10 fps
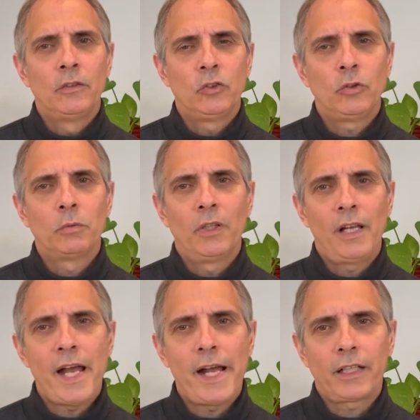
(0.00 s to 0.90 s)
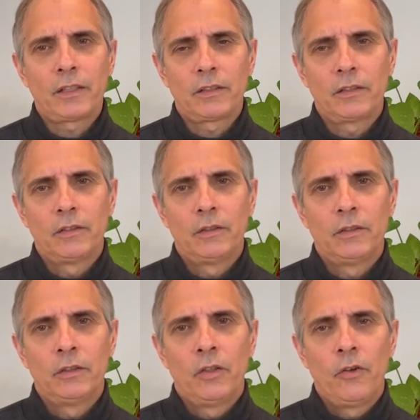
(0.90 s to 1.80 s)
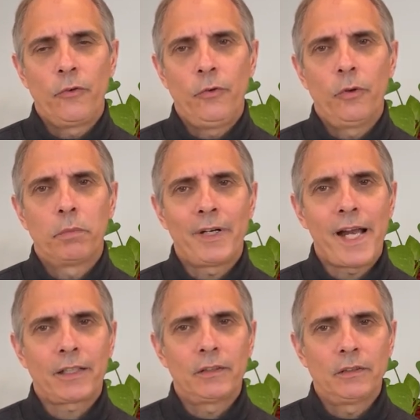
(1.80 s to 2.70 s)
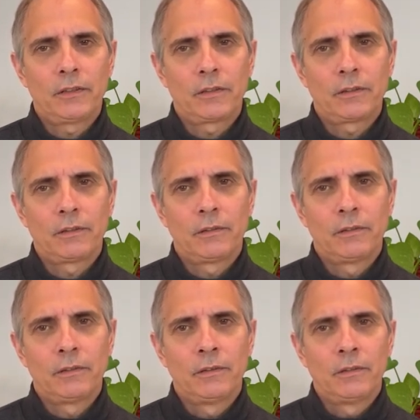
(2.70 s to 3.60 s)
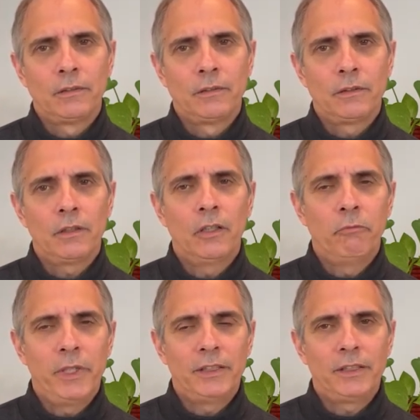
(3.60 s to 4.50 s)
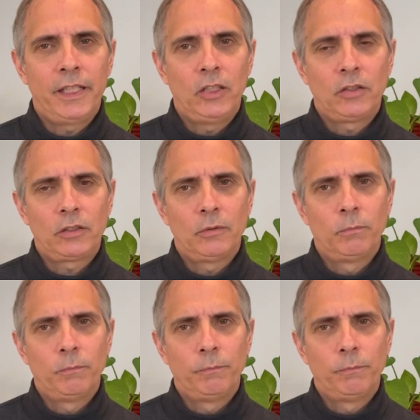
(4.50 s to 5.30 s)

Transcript: to relax through the practice of meditation.